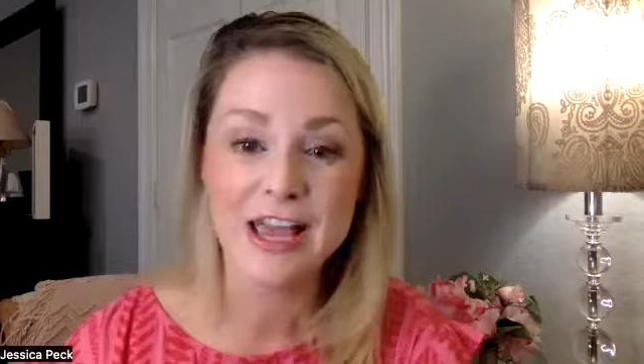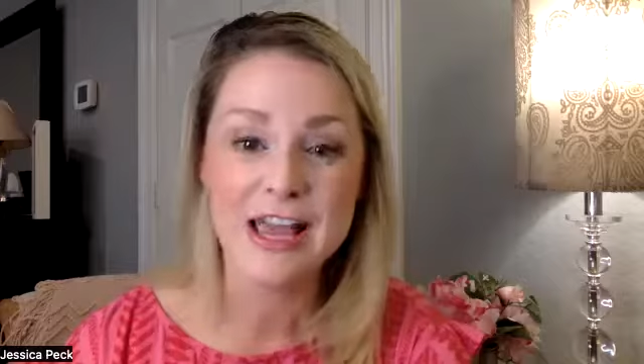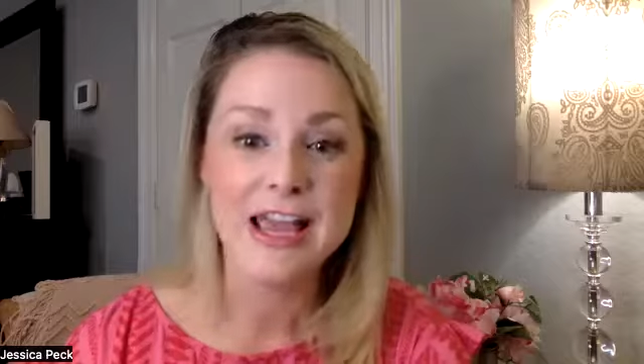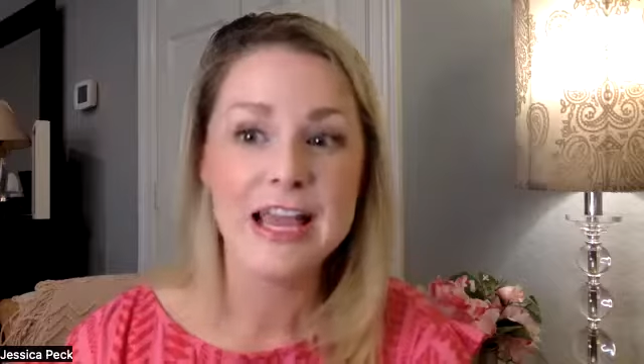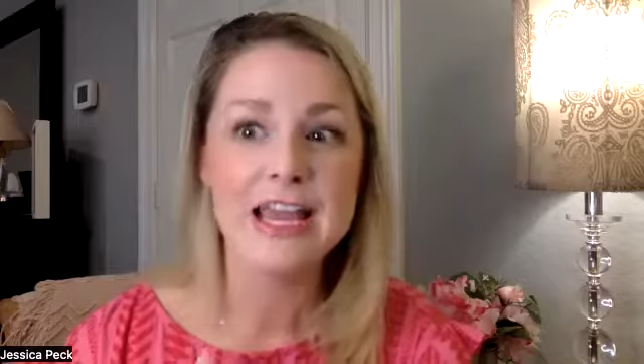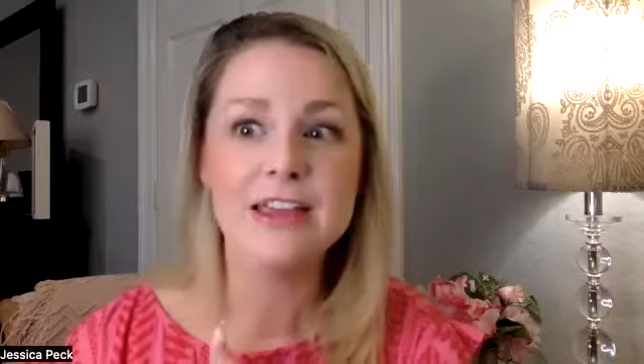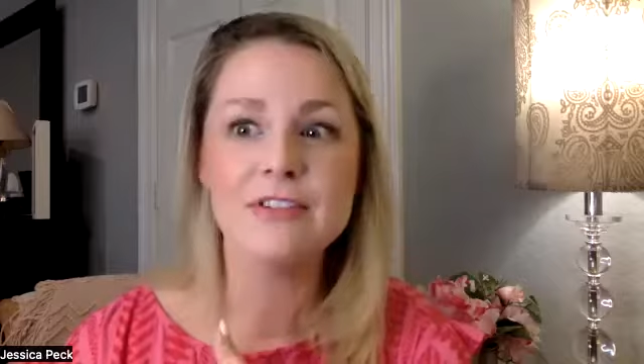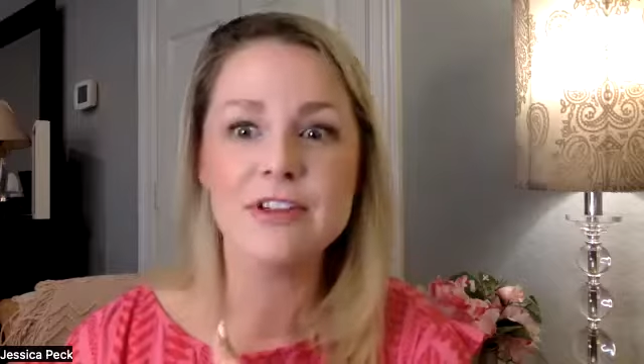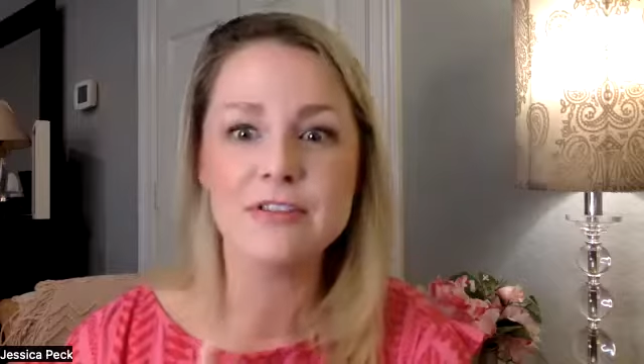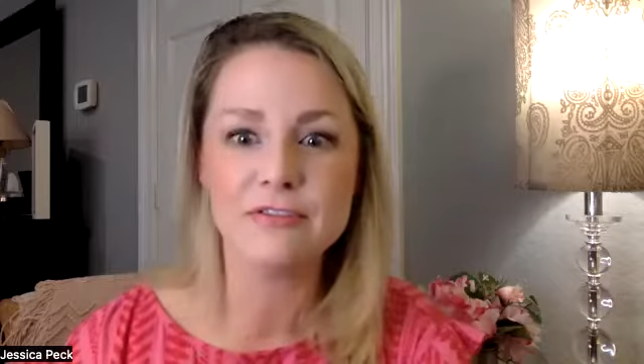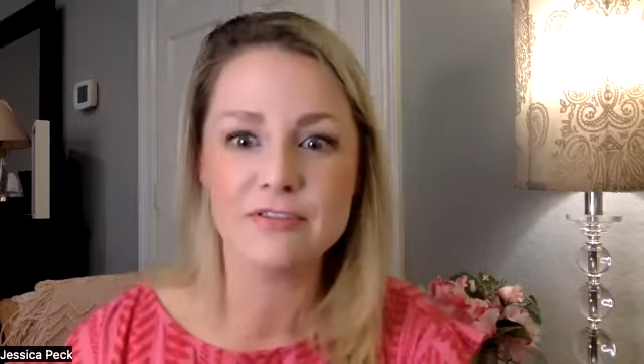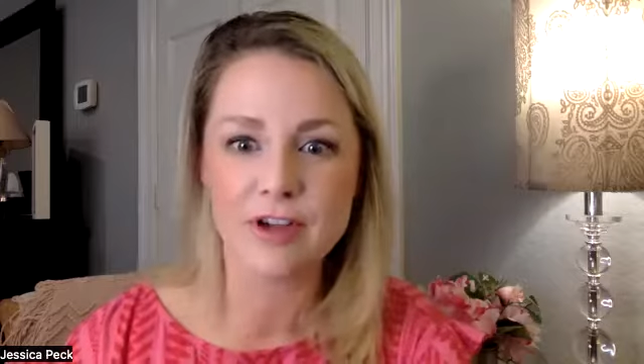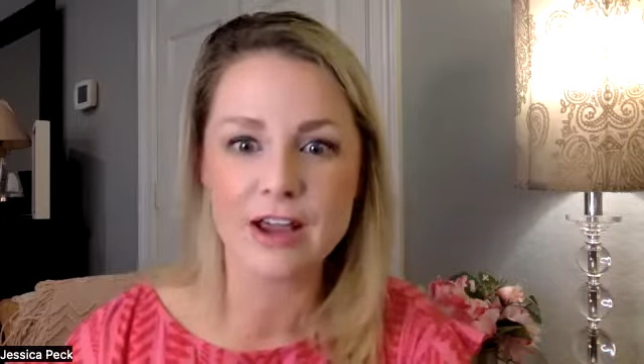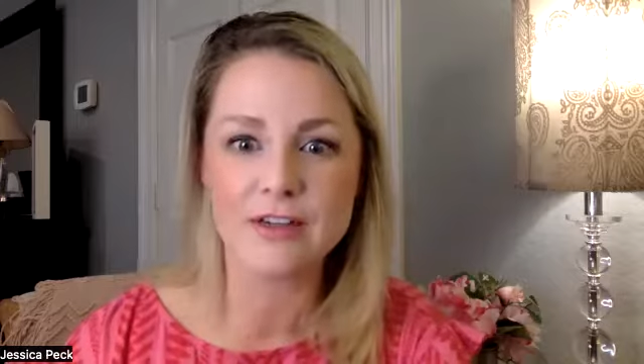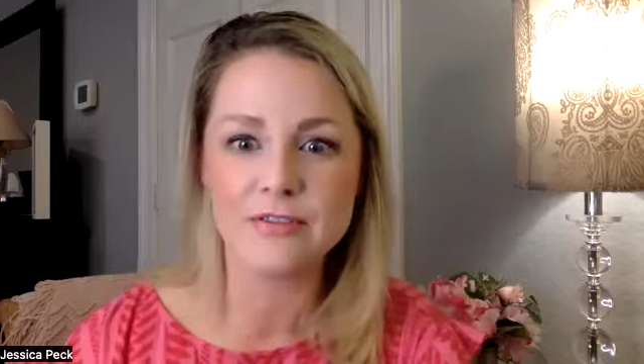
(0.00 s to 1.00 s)
Even
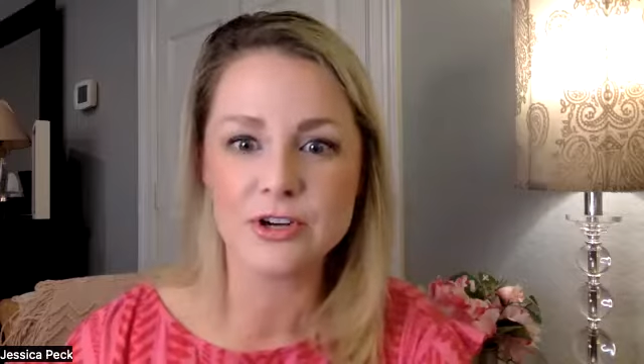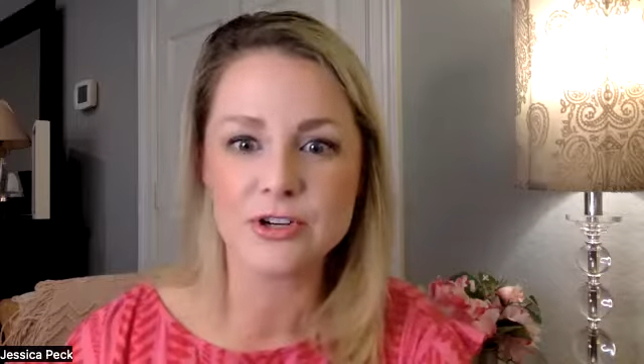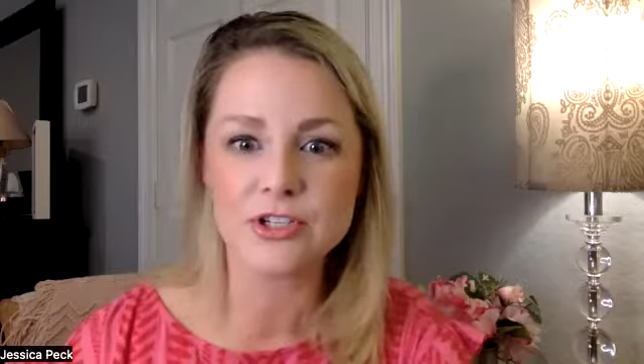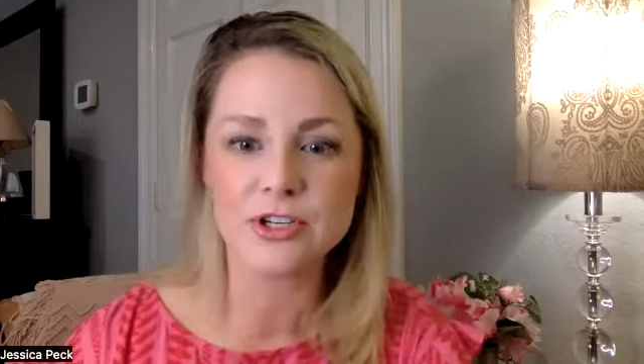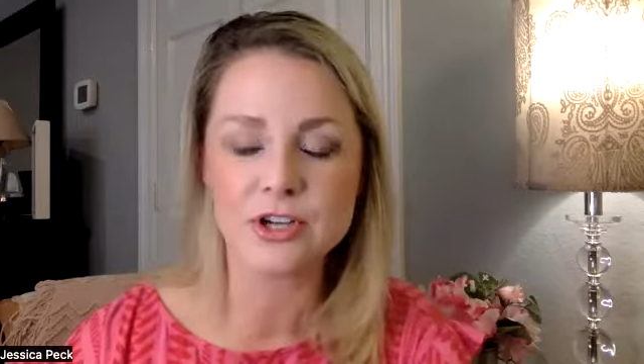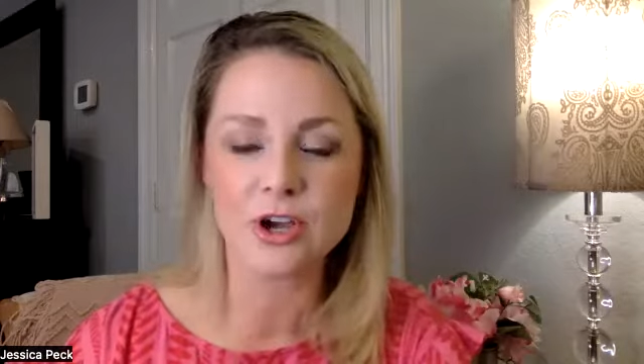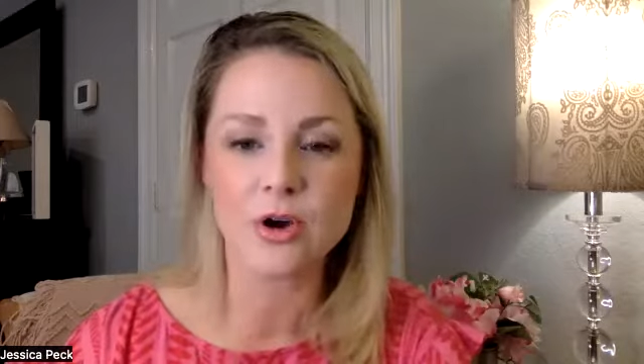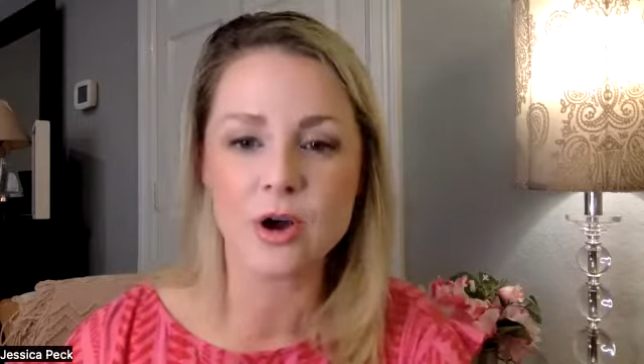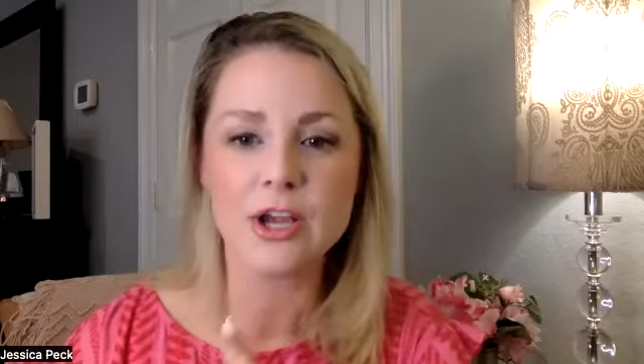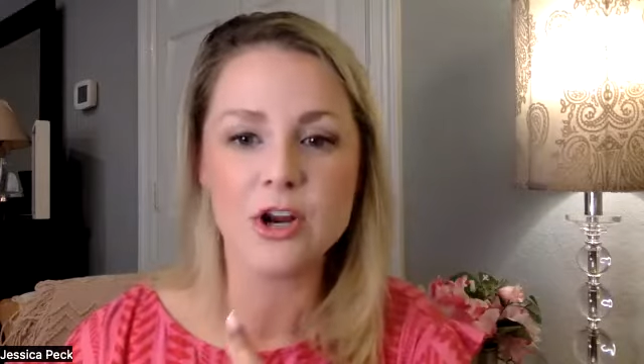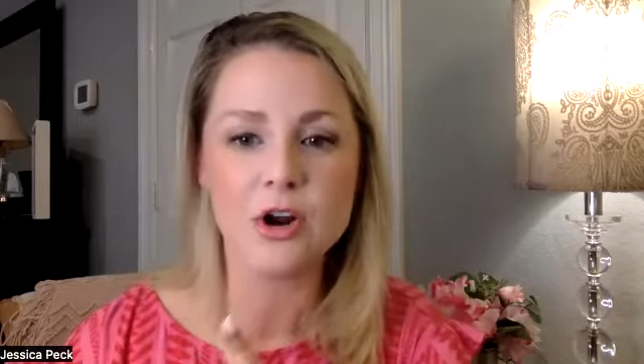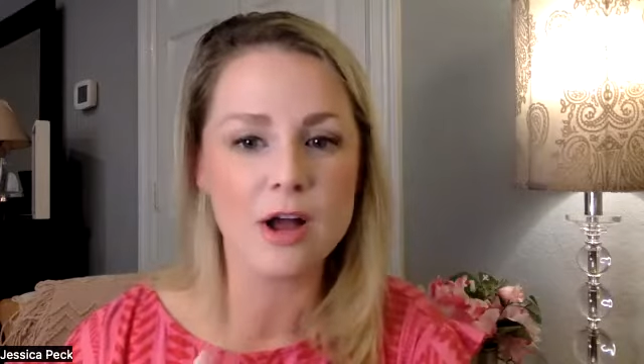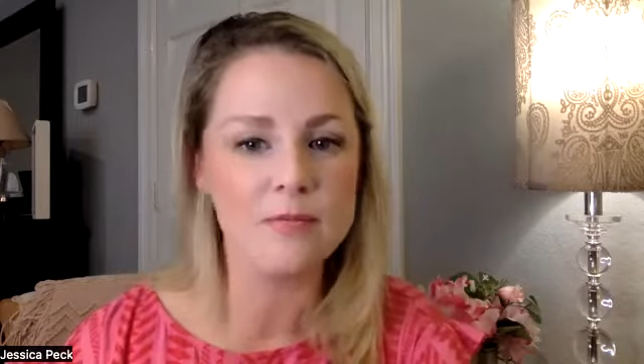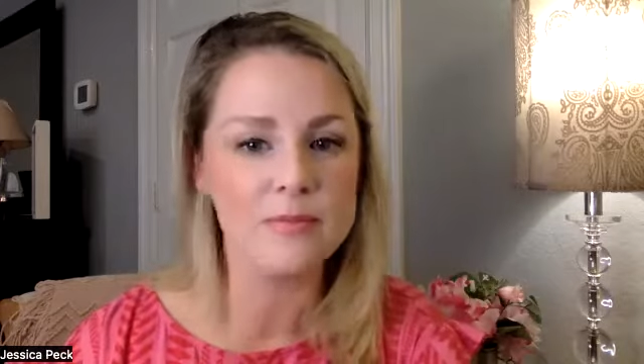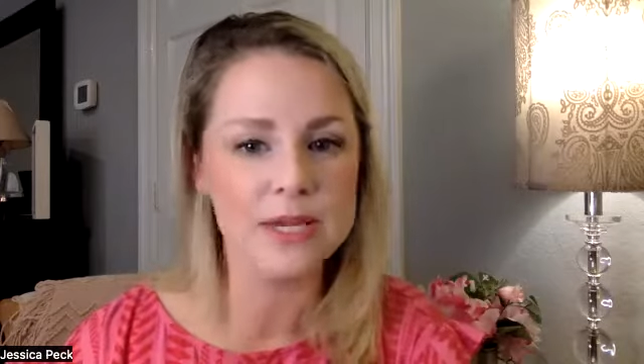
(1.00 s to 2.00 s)
5 years ago,
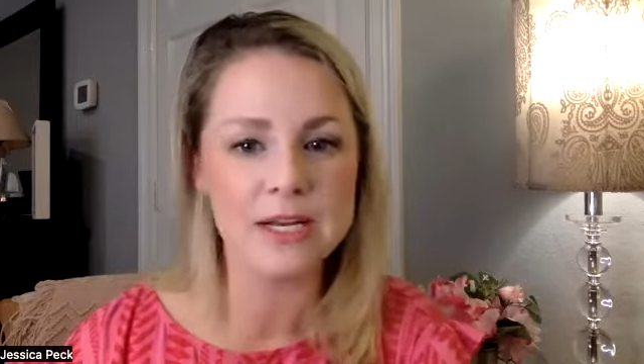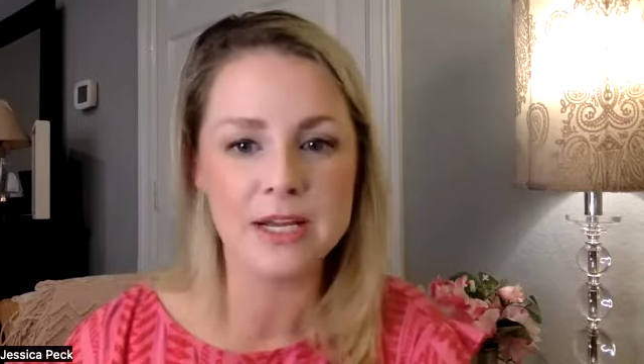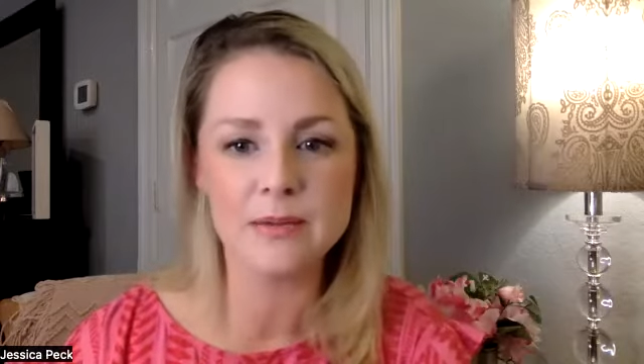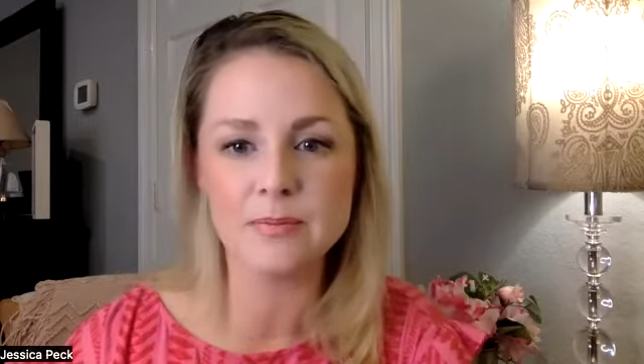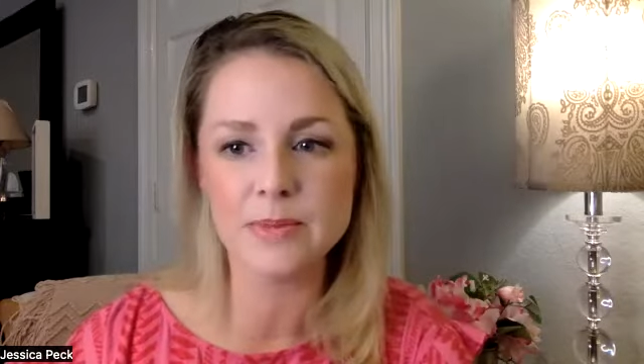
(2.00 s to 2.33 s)
I've been in